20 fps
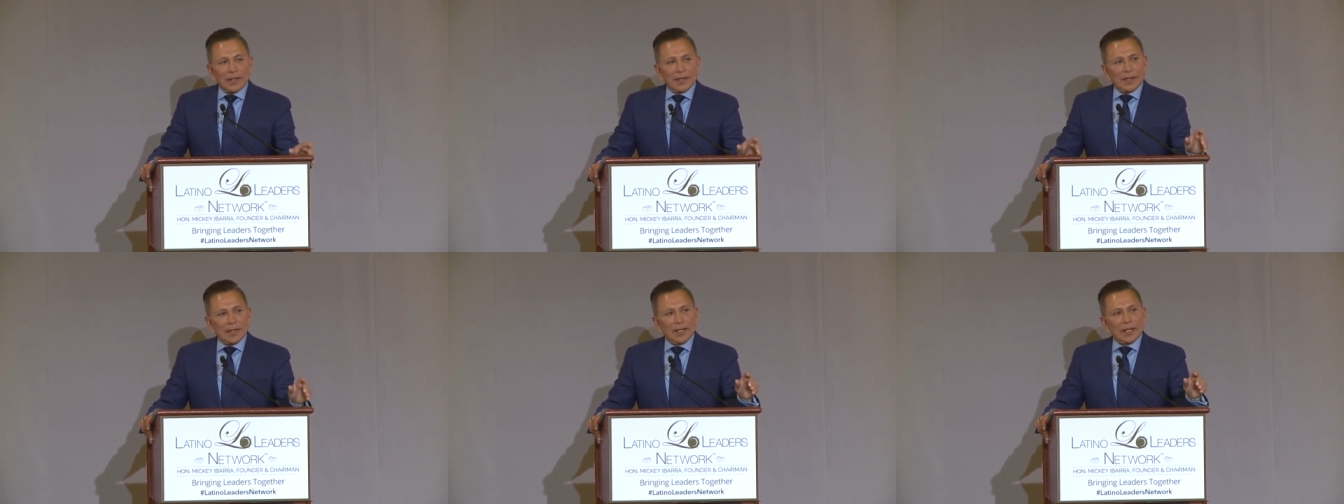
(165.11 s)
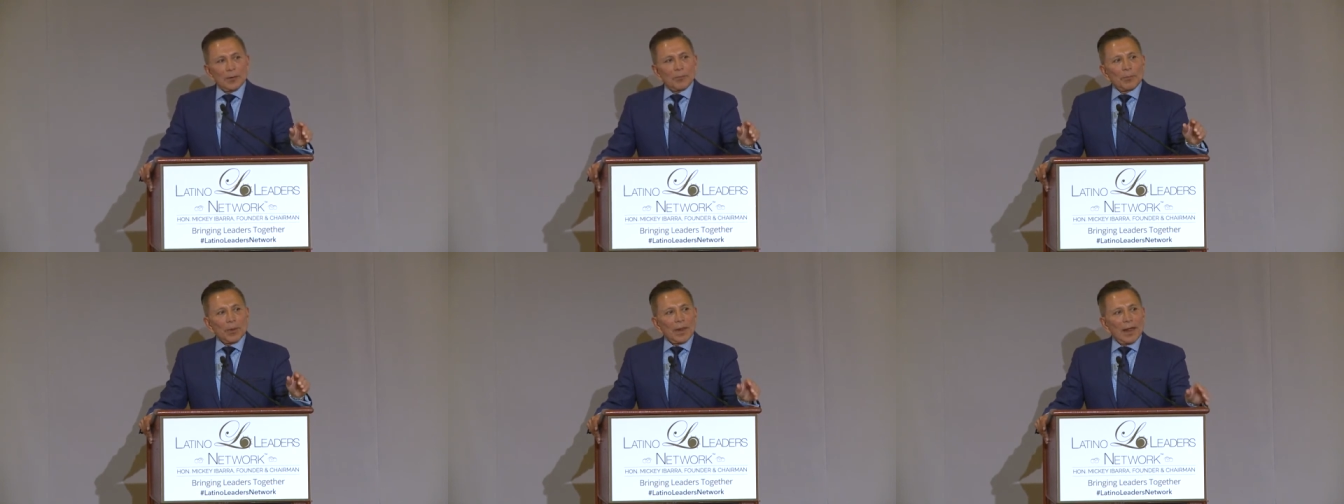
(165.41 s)

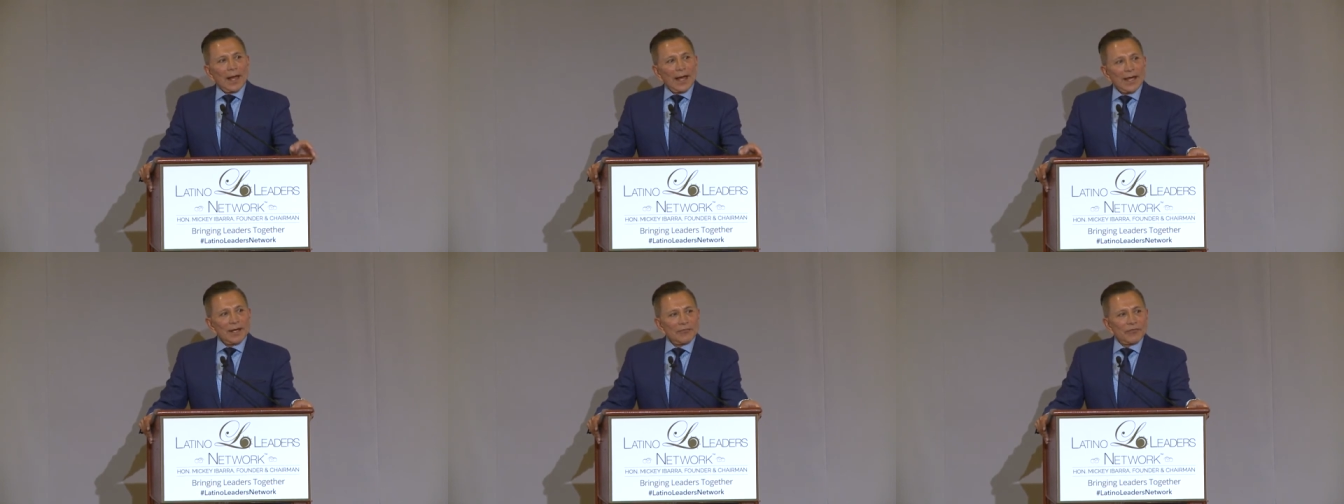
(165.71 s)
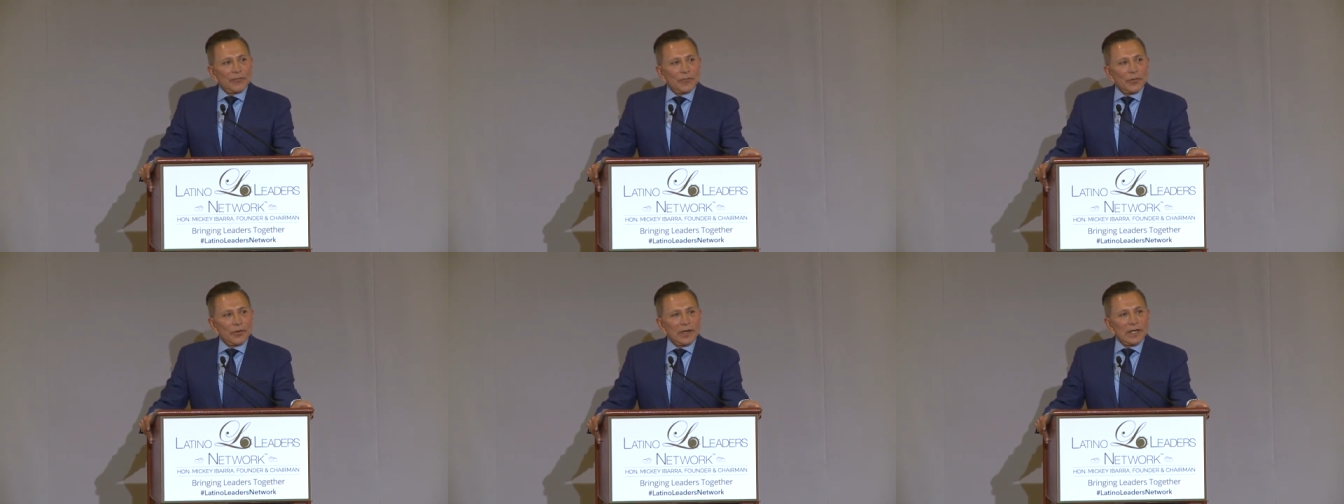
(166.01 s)
he
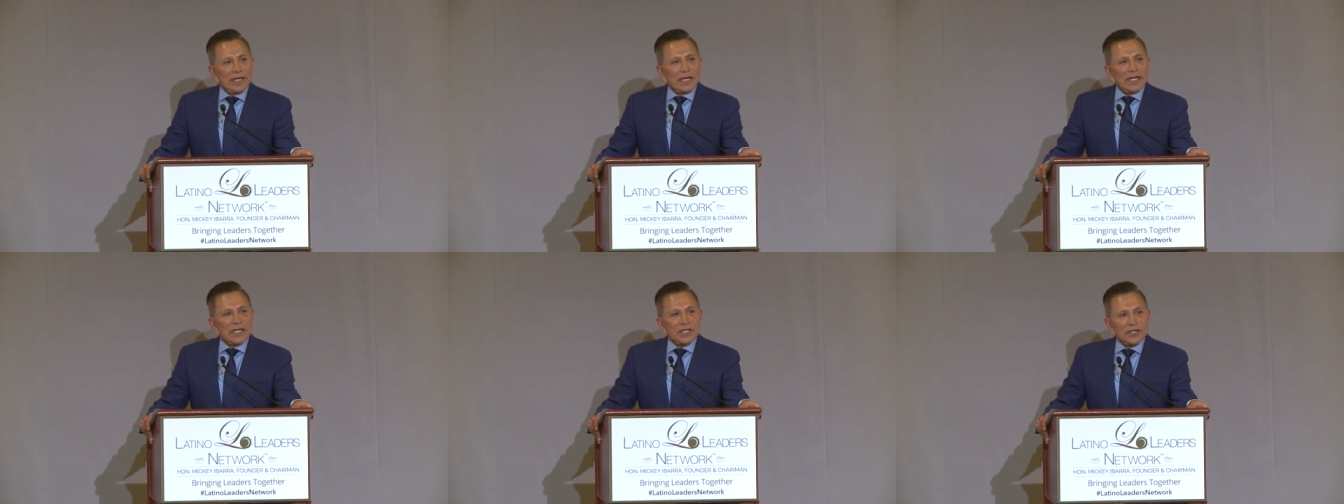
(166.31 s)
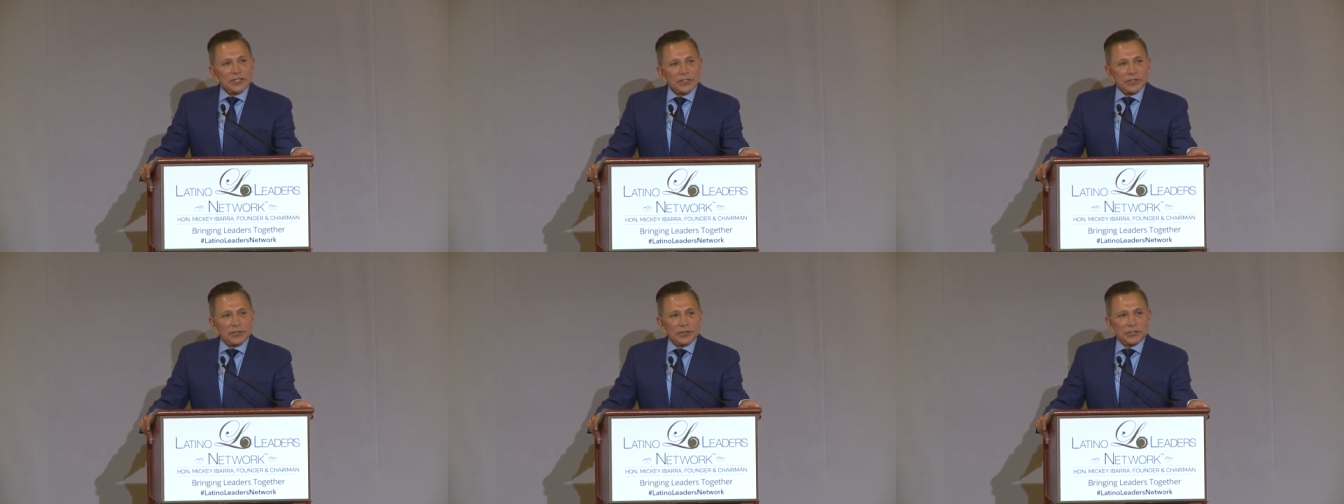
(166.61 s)
applied for an
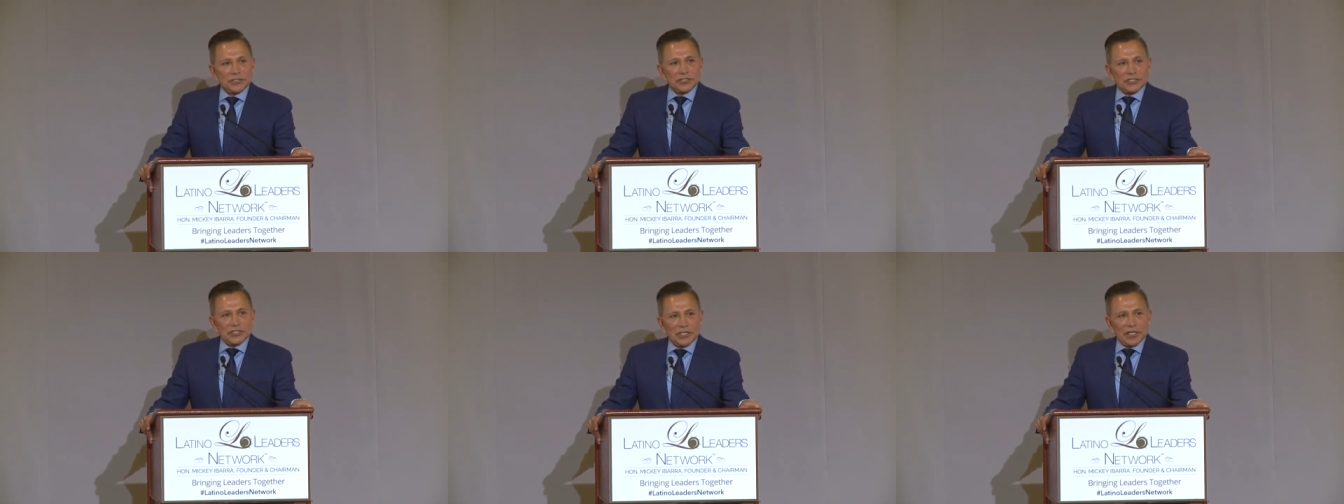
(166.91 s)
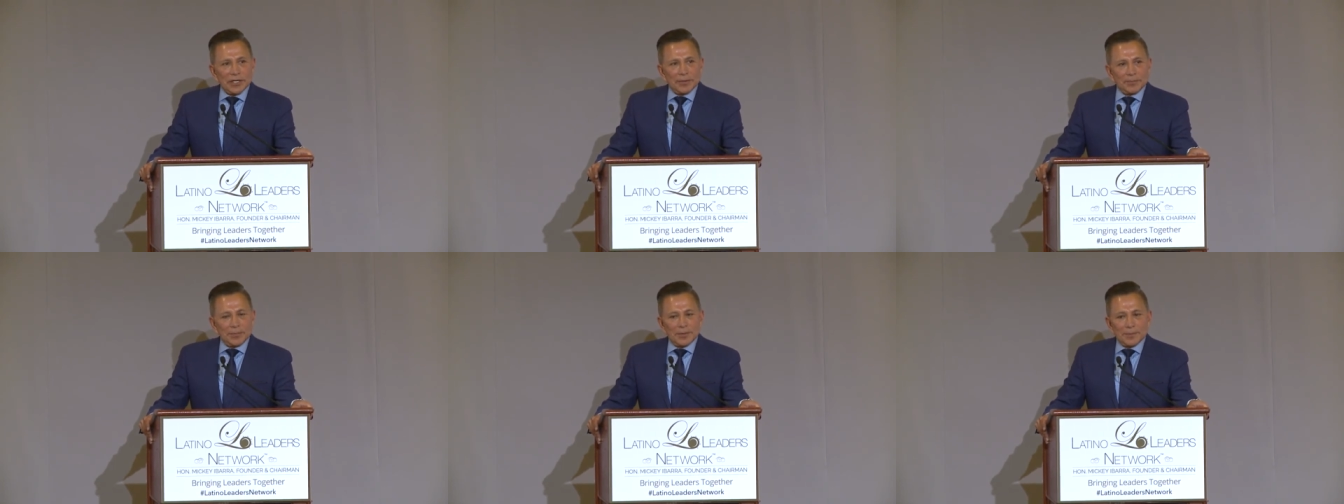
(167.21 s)

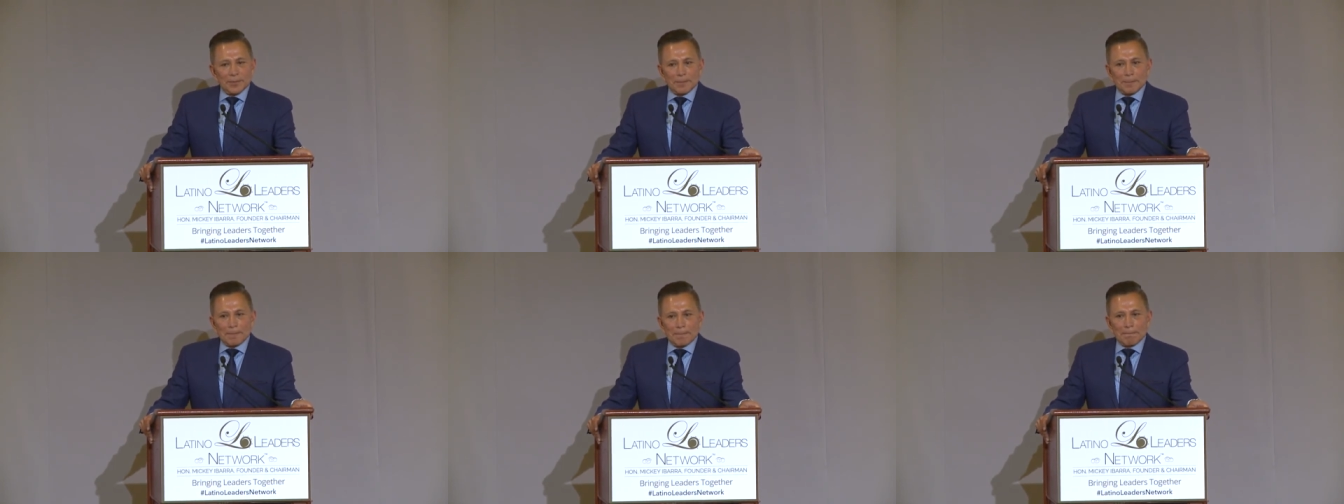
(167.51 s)
internship